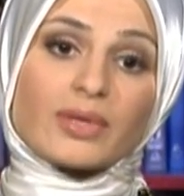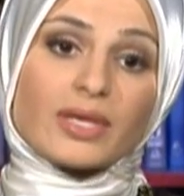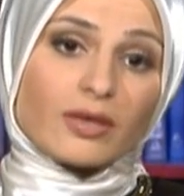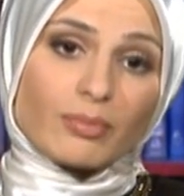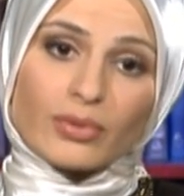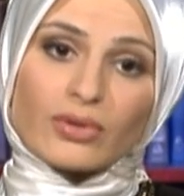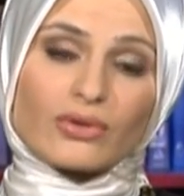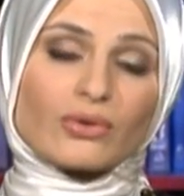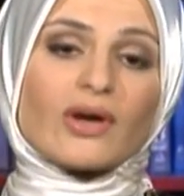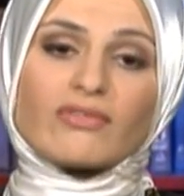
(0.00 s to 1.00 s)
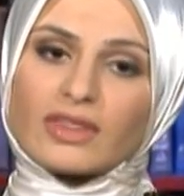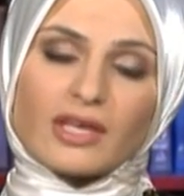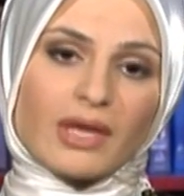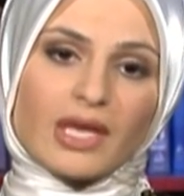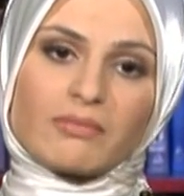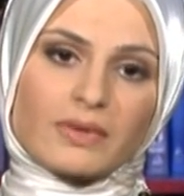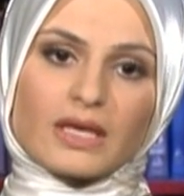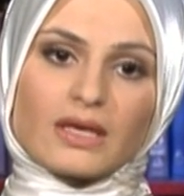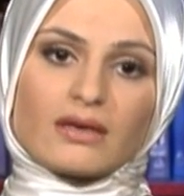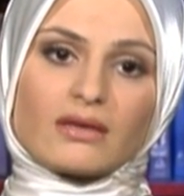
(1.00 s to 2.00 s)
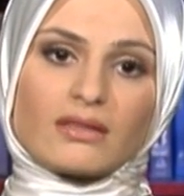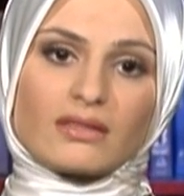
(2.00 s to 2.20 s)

people, whoever they may be,